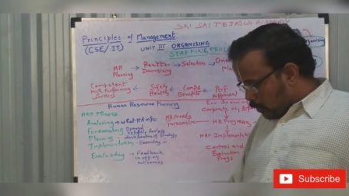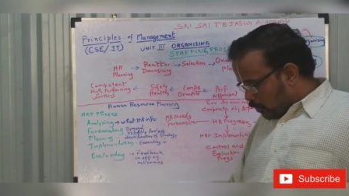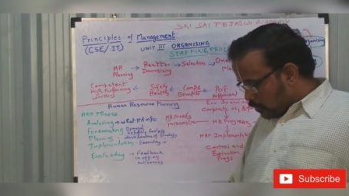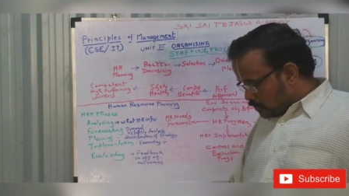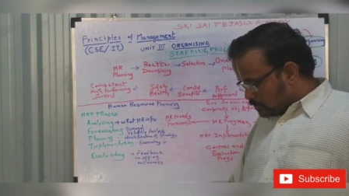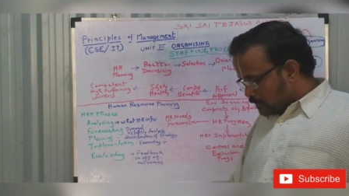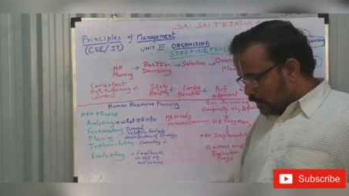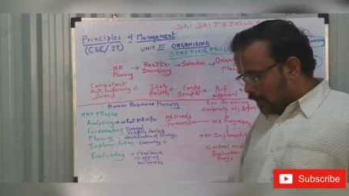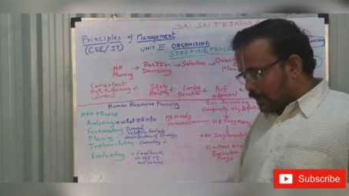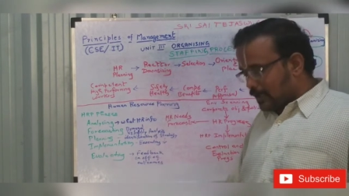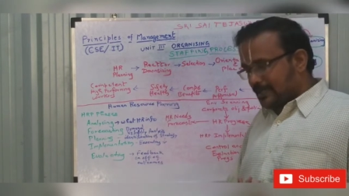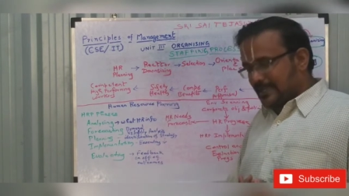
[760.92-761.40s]

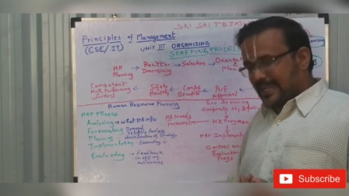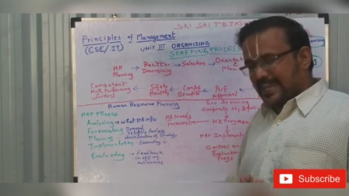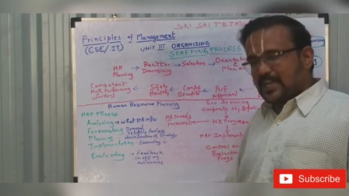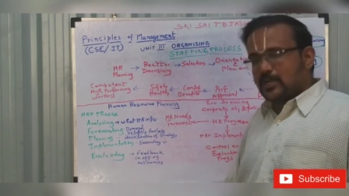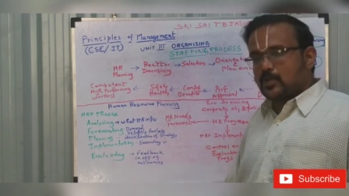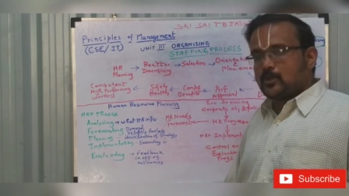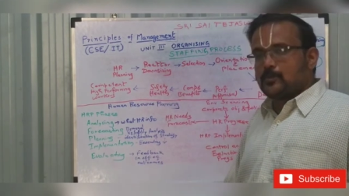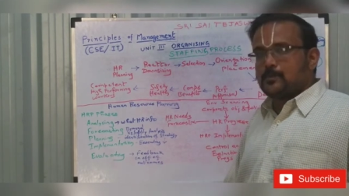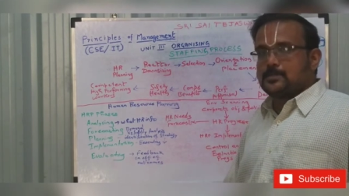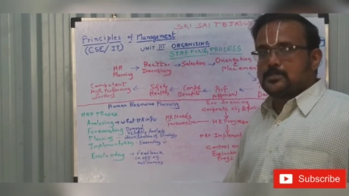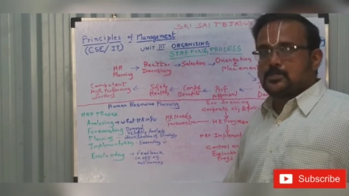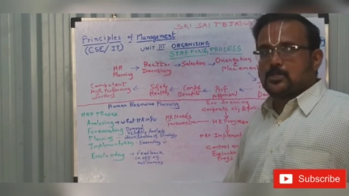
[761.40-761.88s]
Both are
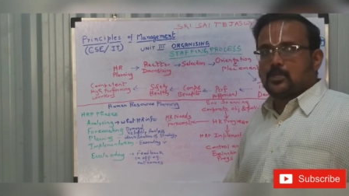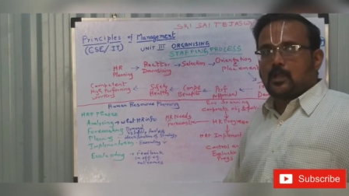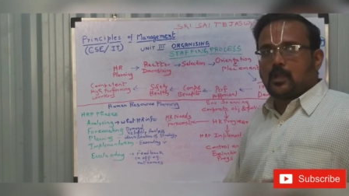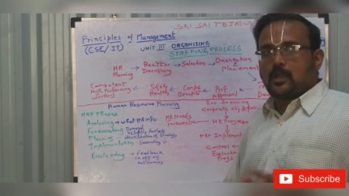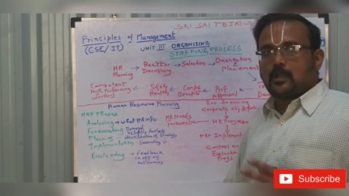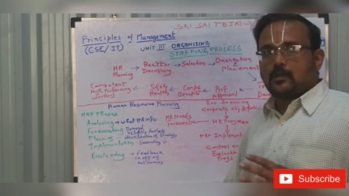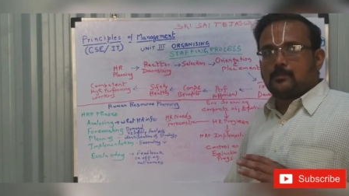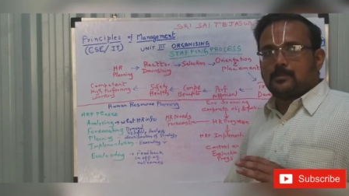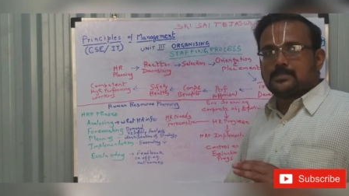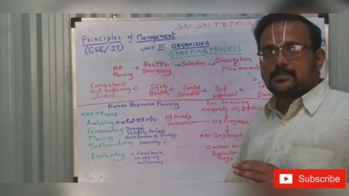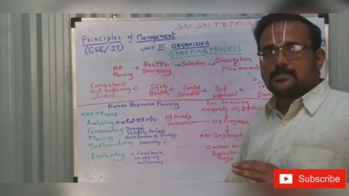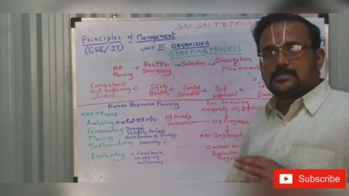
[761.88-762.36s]
taken to be
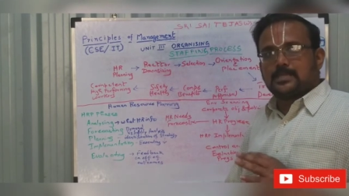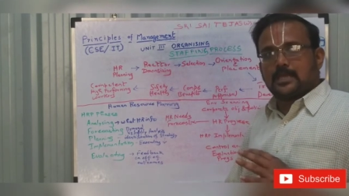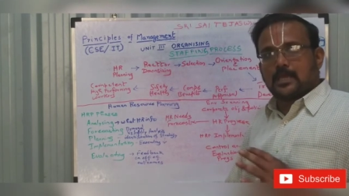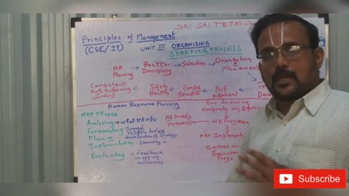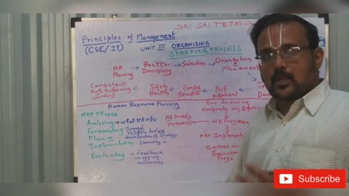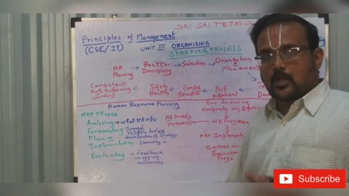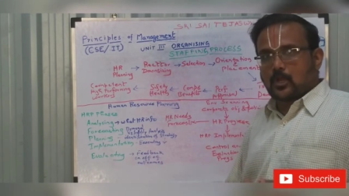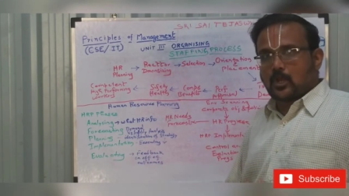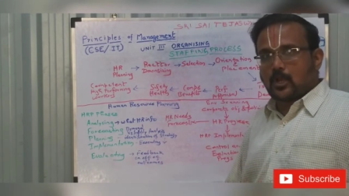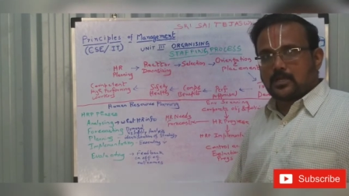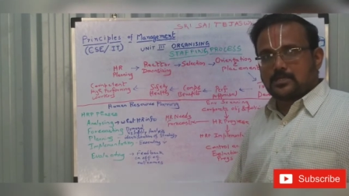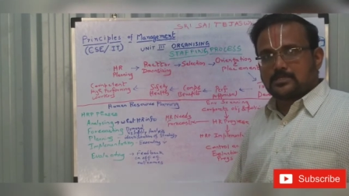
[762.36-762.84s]
synonymous.
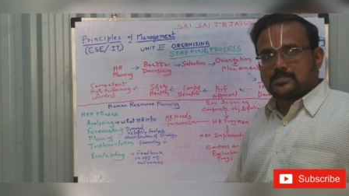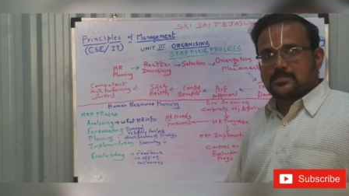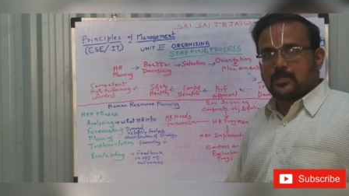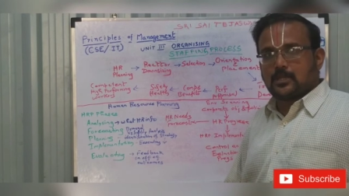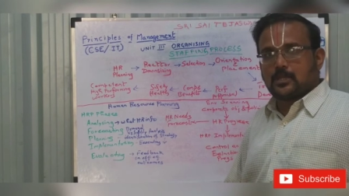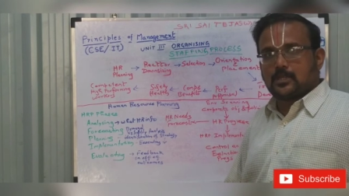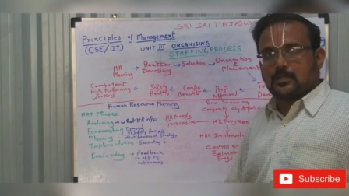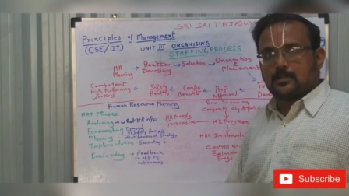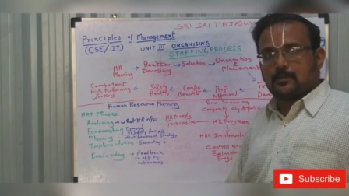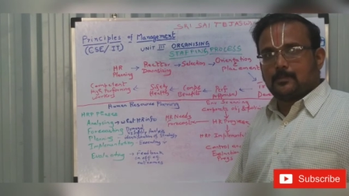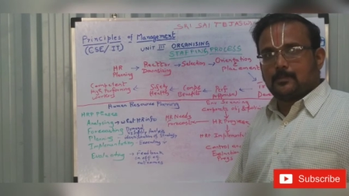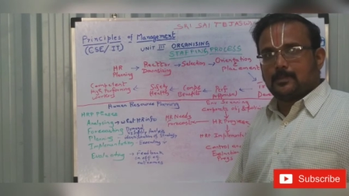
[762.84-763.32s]
They are not
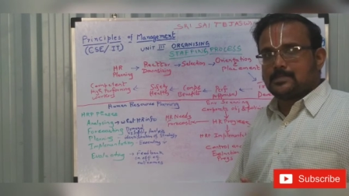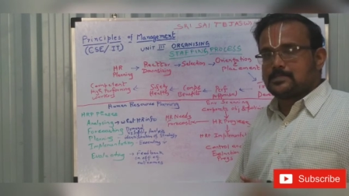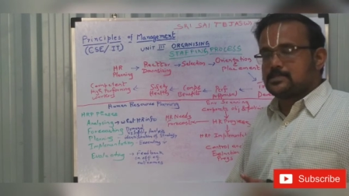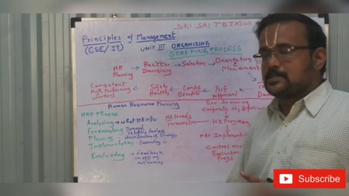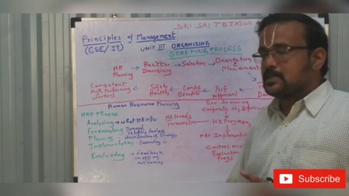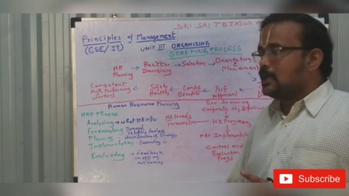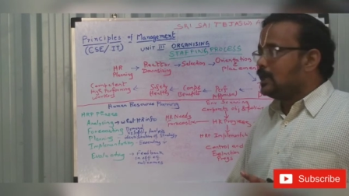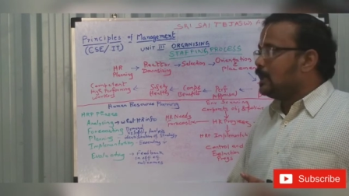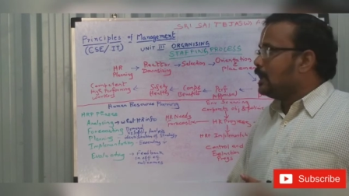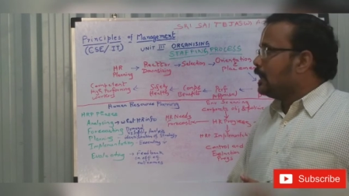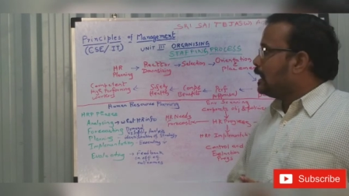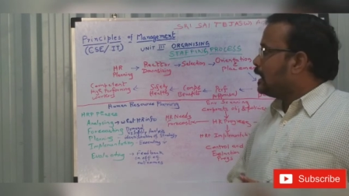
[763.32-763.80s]

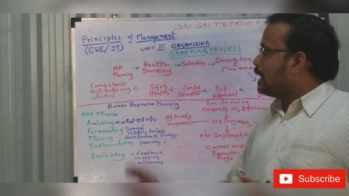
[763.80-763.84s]
synonymous.